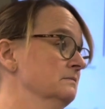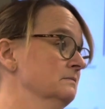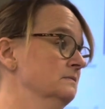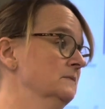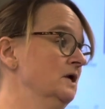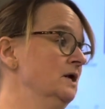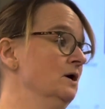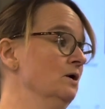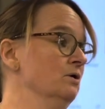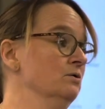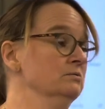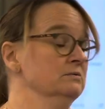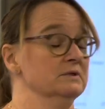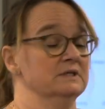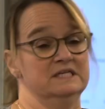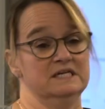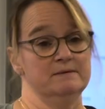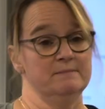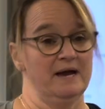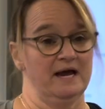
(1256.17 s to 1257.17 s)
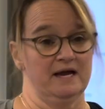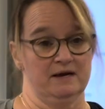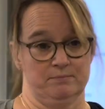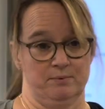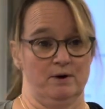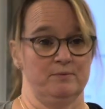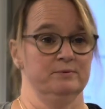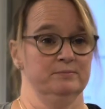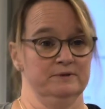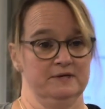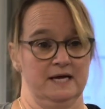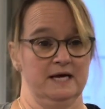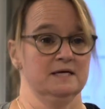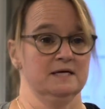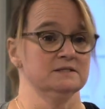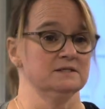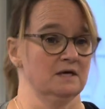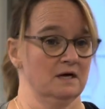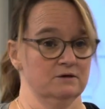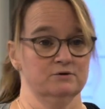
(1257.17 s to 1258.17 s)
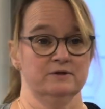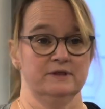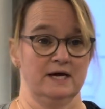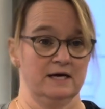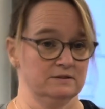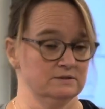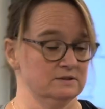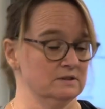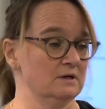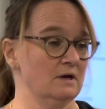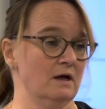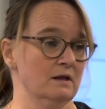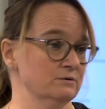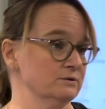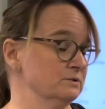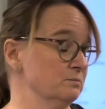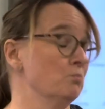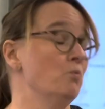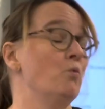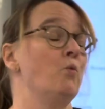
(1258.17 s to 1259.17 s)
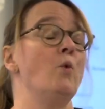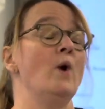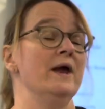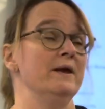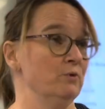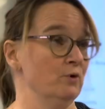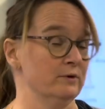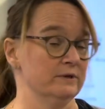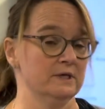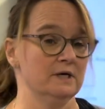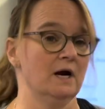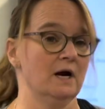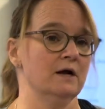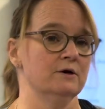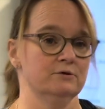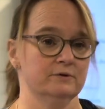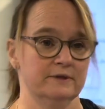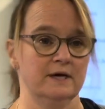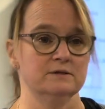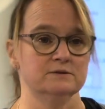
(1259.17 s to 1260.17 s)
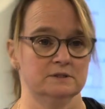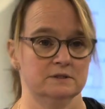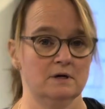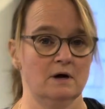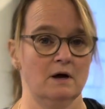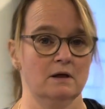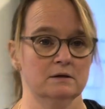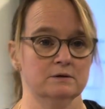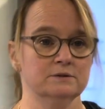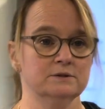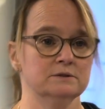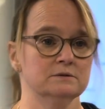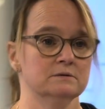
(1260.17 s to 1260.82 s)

you know, DMAC probably has $100,000, way more than $100,000.